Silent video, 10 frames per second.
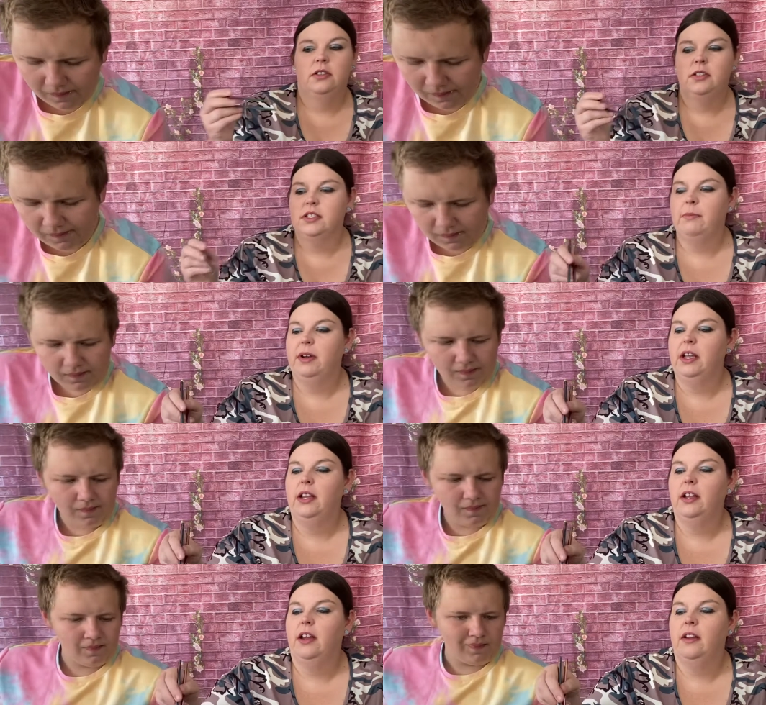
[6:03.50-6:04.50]
Speaker 1: somebody?
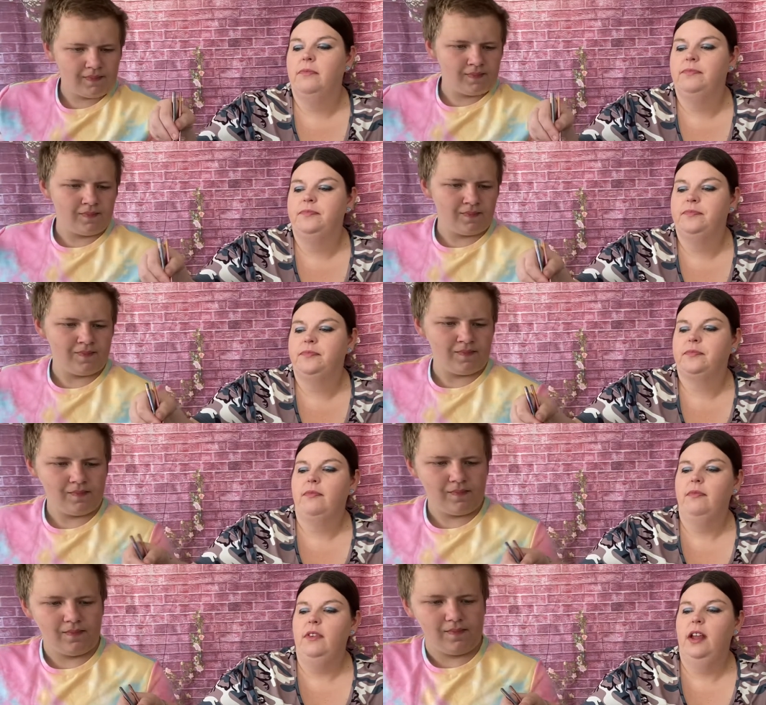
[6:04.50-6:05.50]
Um,
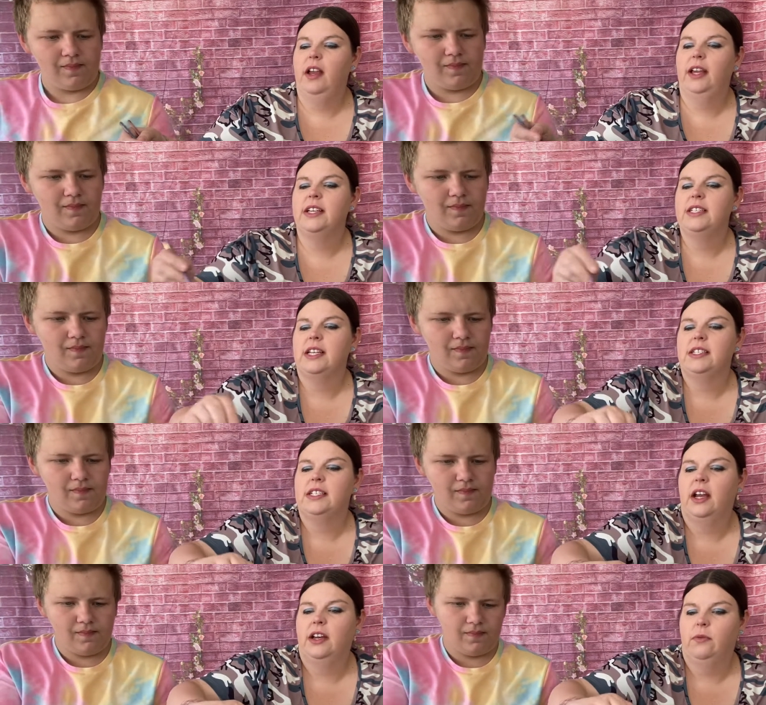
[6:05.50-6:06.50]
I guess that's
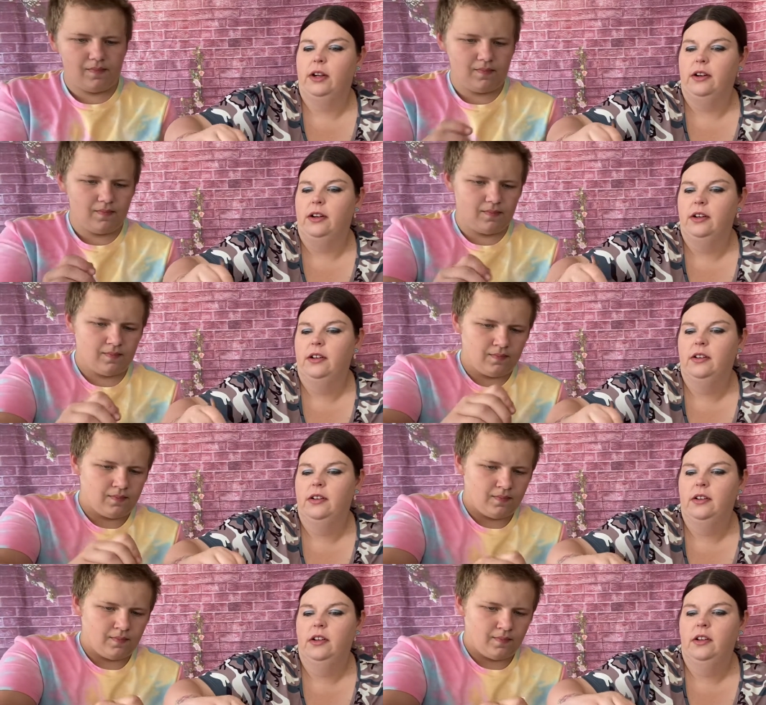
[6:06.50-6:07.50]
kind of where
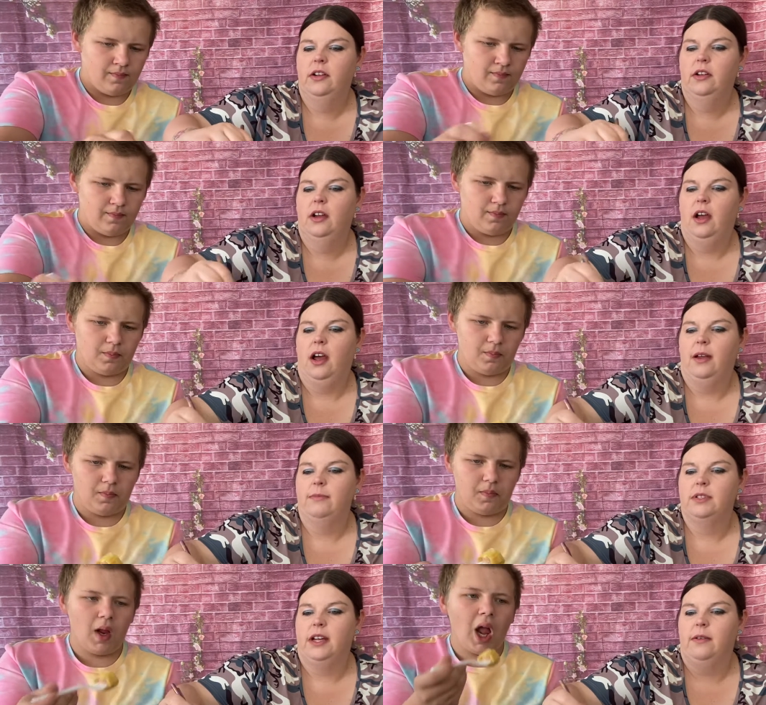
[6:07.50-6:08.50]
I'm
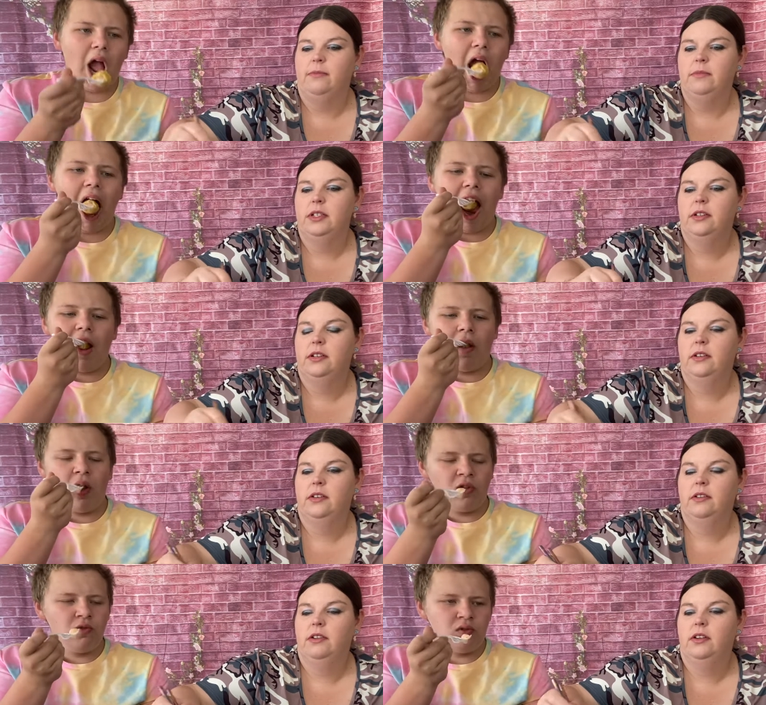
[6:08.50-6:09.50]
stumped
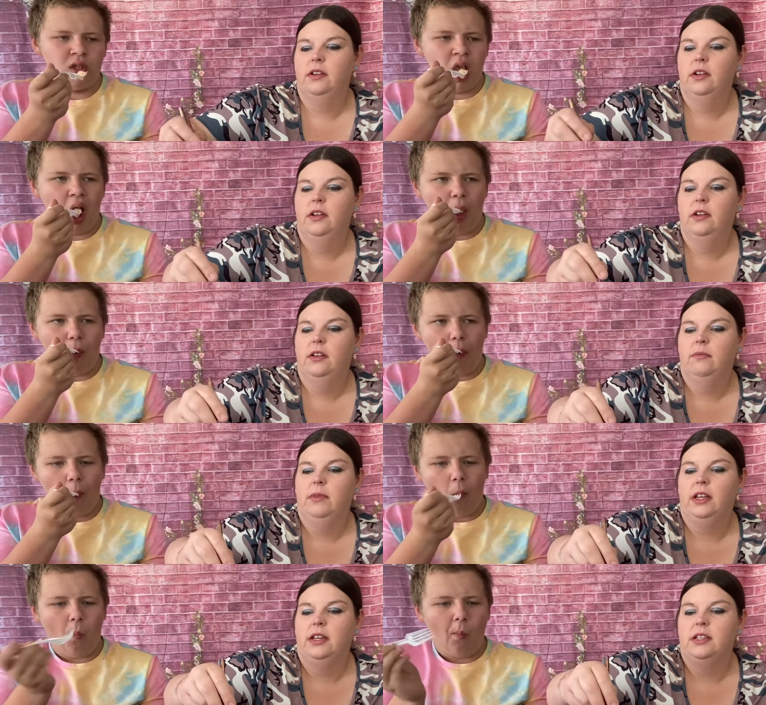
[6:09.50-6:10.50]

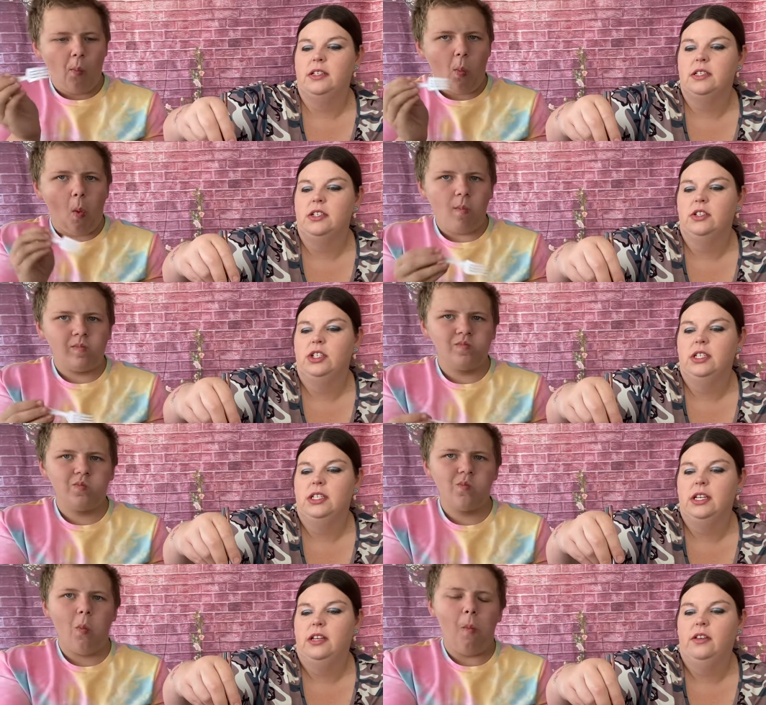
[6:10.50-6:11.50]
because she
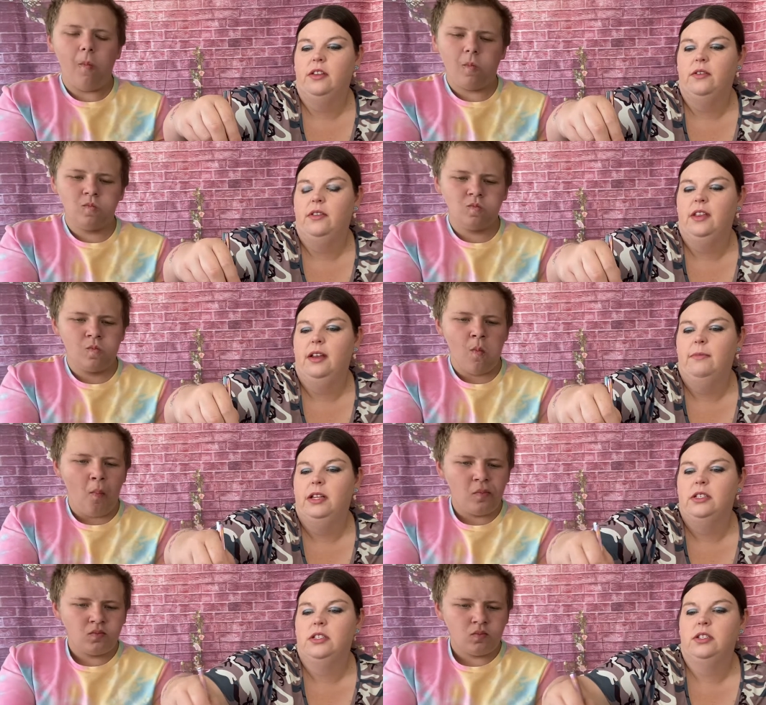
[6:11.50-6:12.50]
said through them
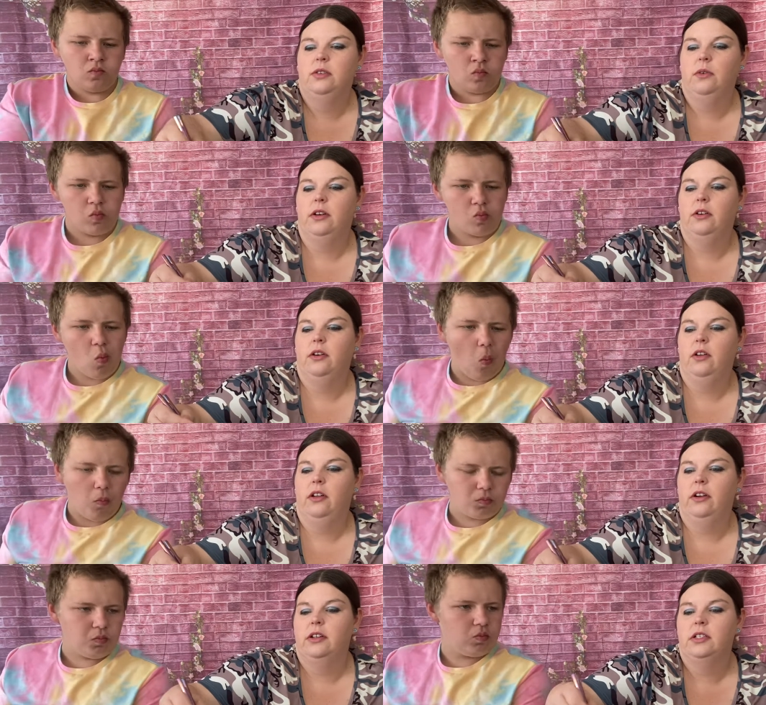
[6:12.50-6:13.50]
it's two hundred
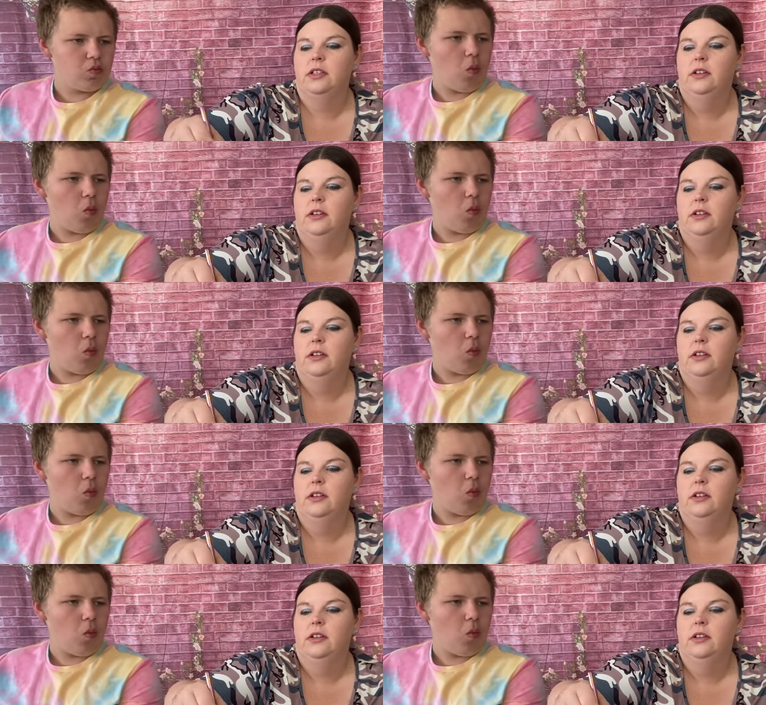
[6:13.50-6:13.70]
dollars.